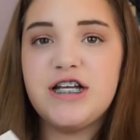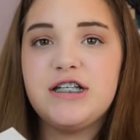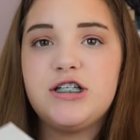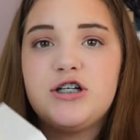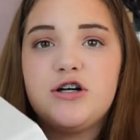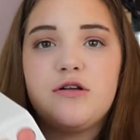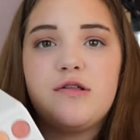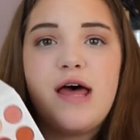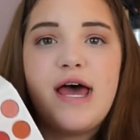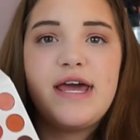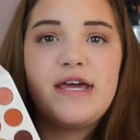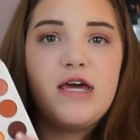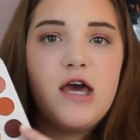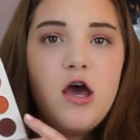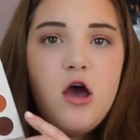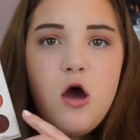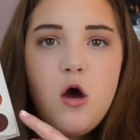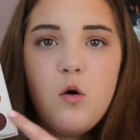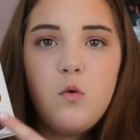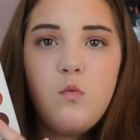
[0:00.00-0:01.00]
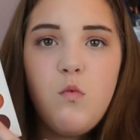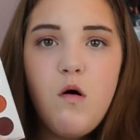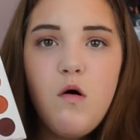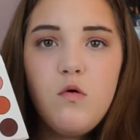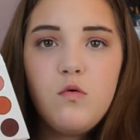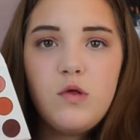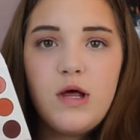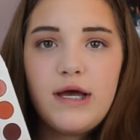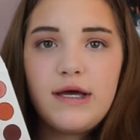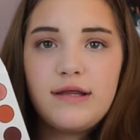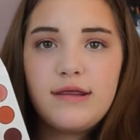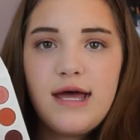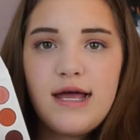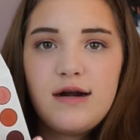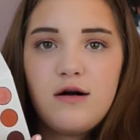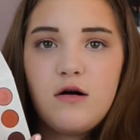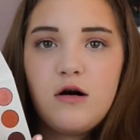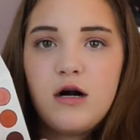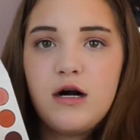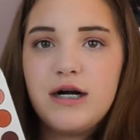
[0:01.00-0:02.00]
you're like, whoa, like
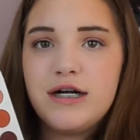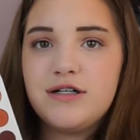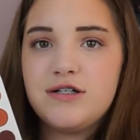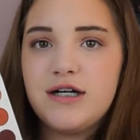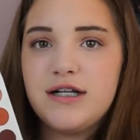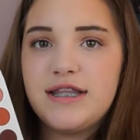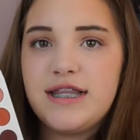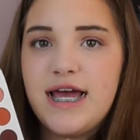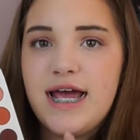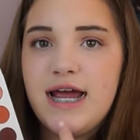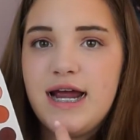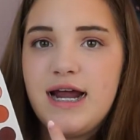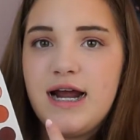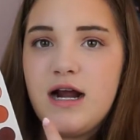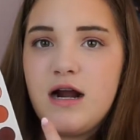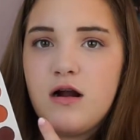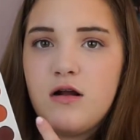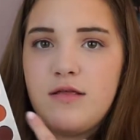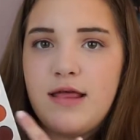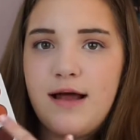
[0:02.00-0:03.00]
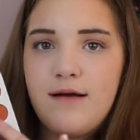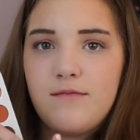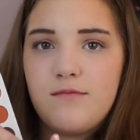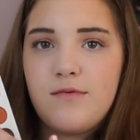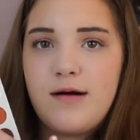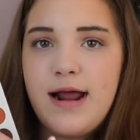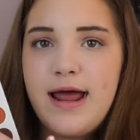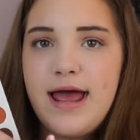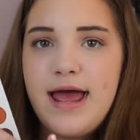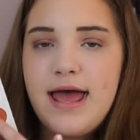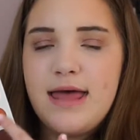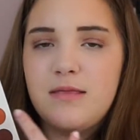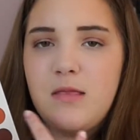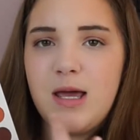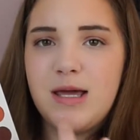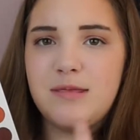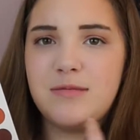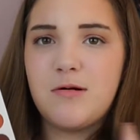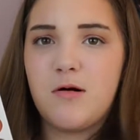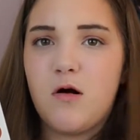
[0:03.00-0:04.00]
that orange right there, that red,
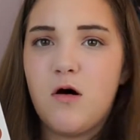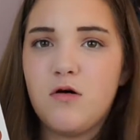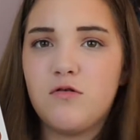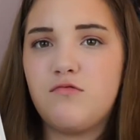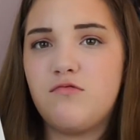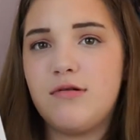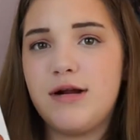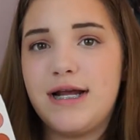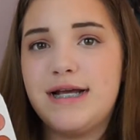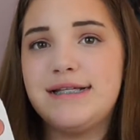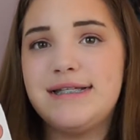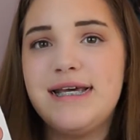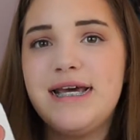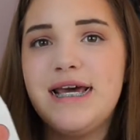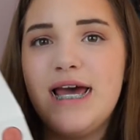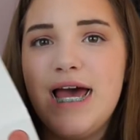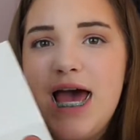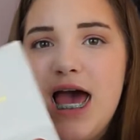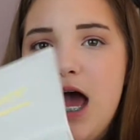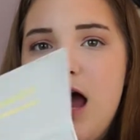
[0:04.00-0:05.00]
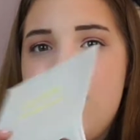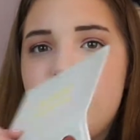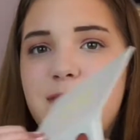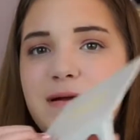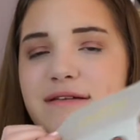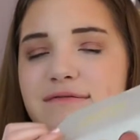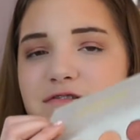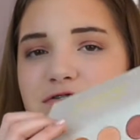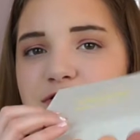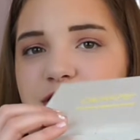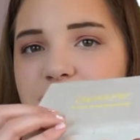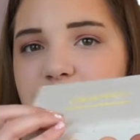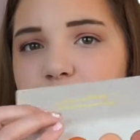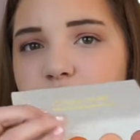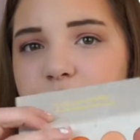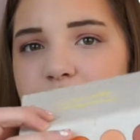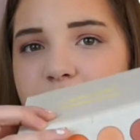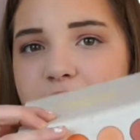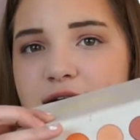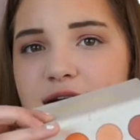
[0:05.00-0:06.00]
like they're all crazy. But if you just
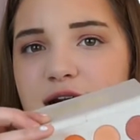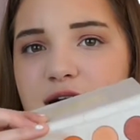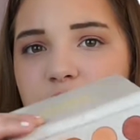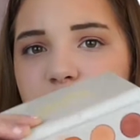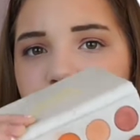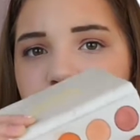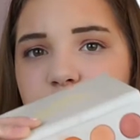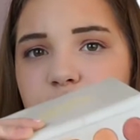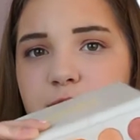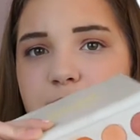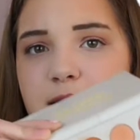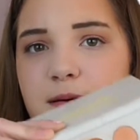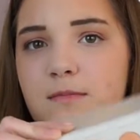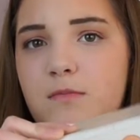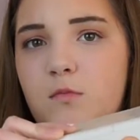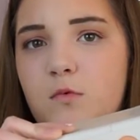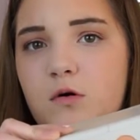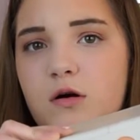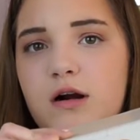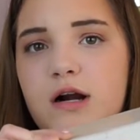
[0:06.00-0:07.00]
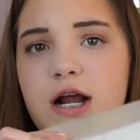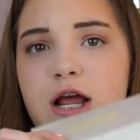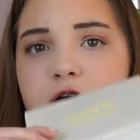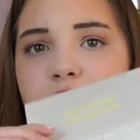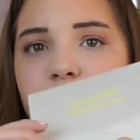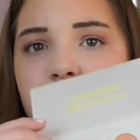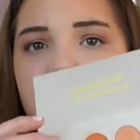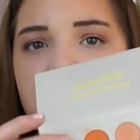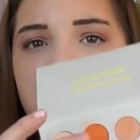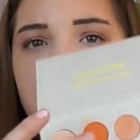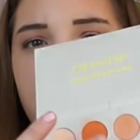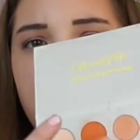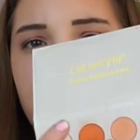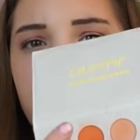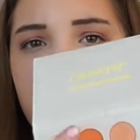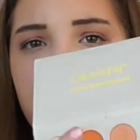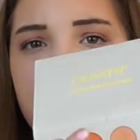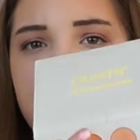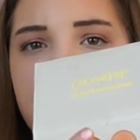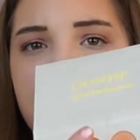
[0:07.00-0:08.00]
look at it a little bit more, you have a
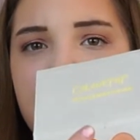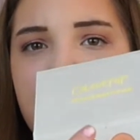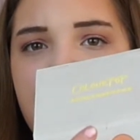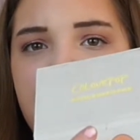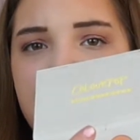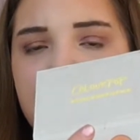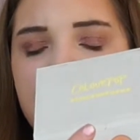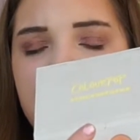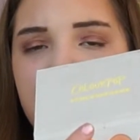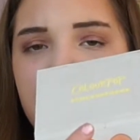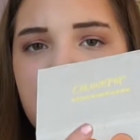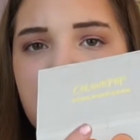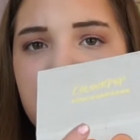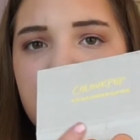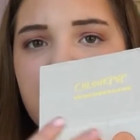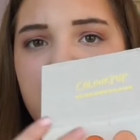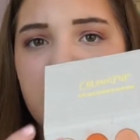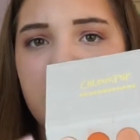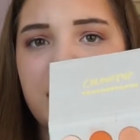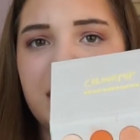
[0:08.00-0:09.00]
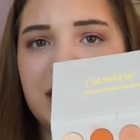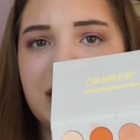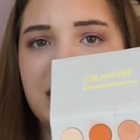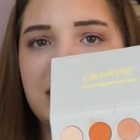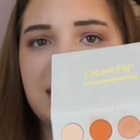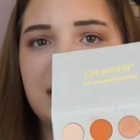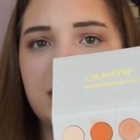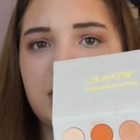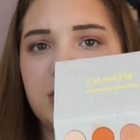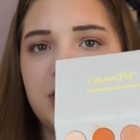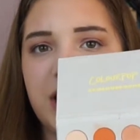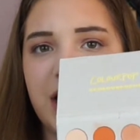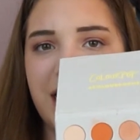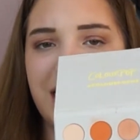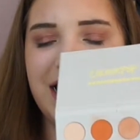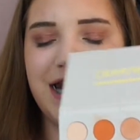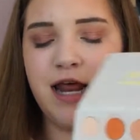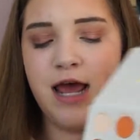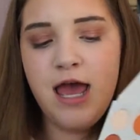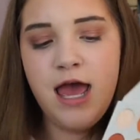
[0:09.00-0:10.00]
really light peach crease
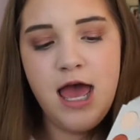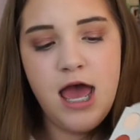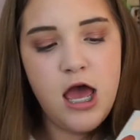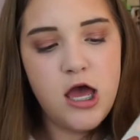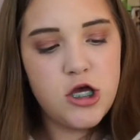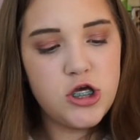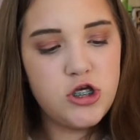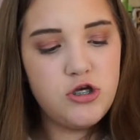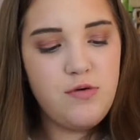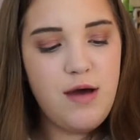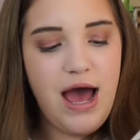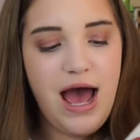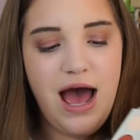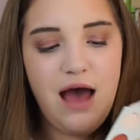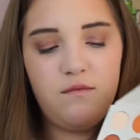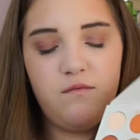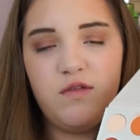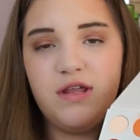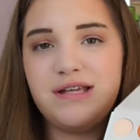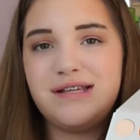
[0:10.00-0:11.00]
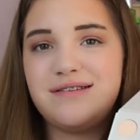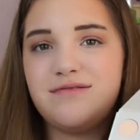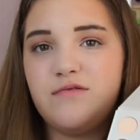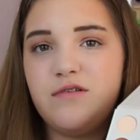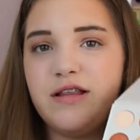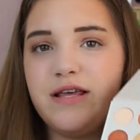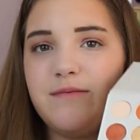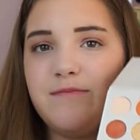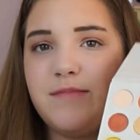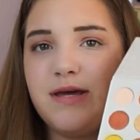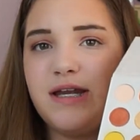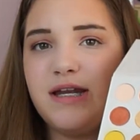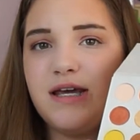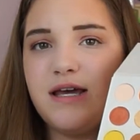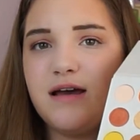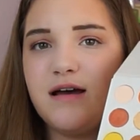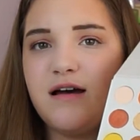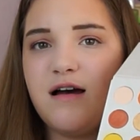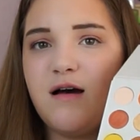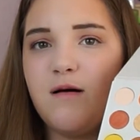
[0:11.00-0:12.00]
shade. You have this really
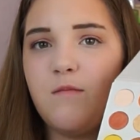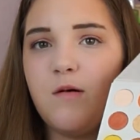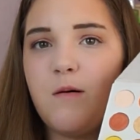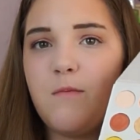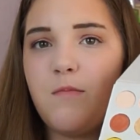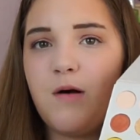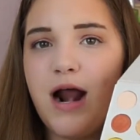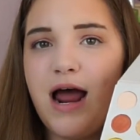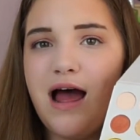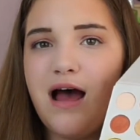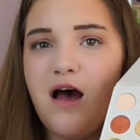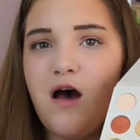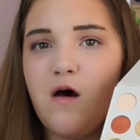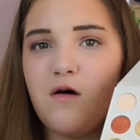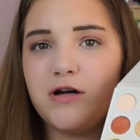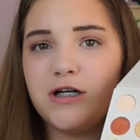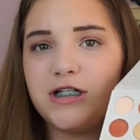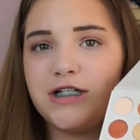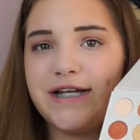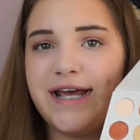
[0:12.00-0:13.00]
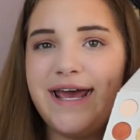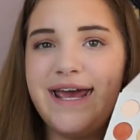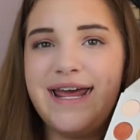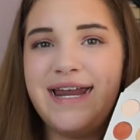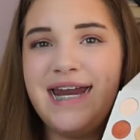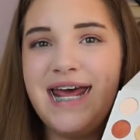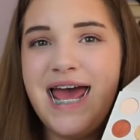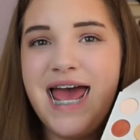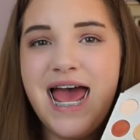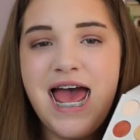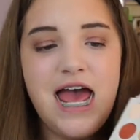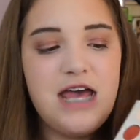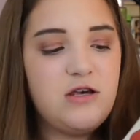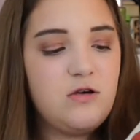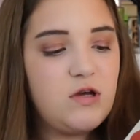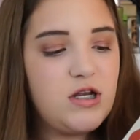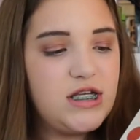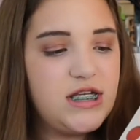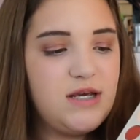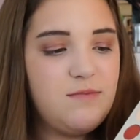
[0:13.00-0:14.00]
medium brown shade. You
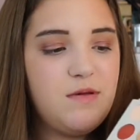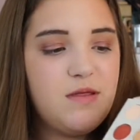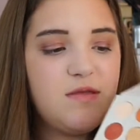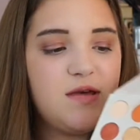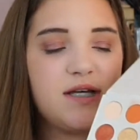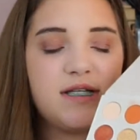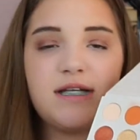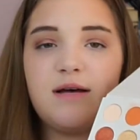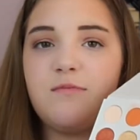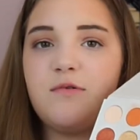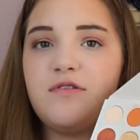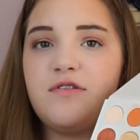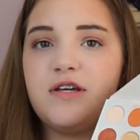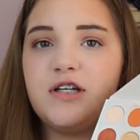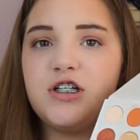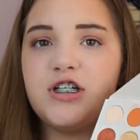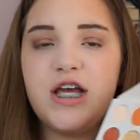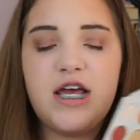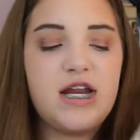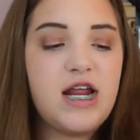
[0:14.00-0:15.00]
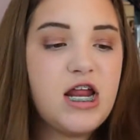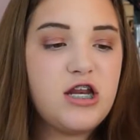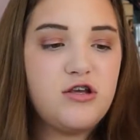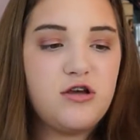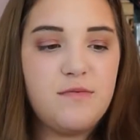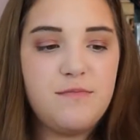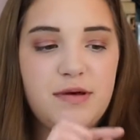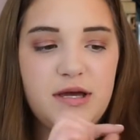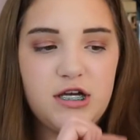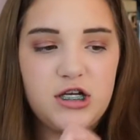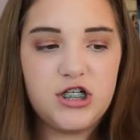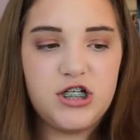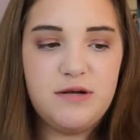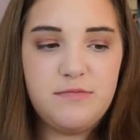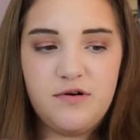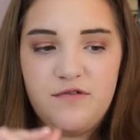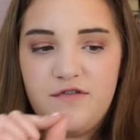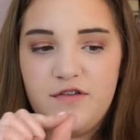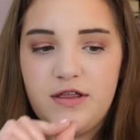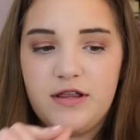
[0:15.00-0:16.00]
can deepen things up with this shade, and you can pick a shimmer for